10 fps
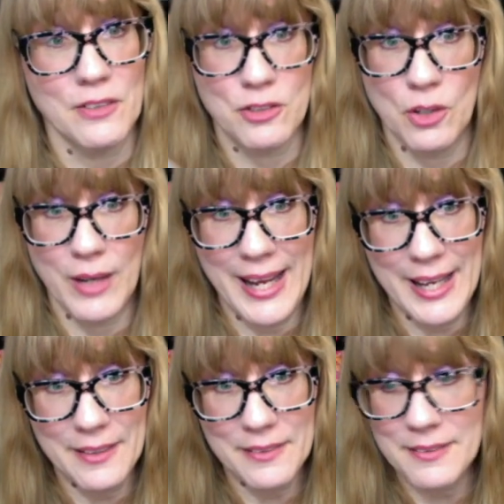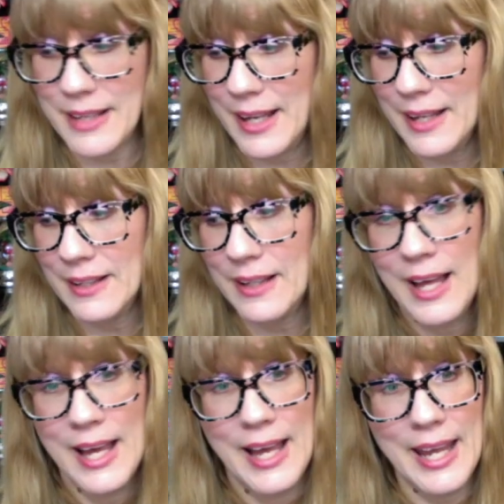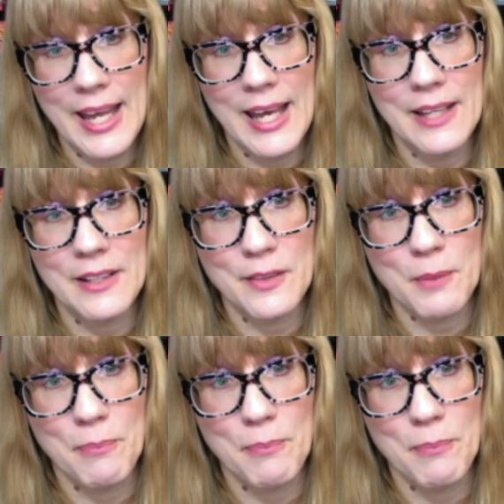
There's no candle sale, and the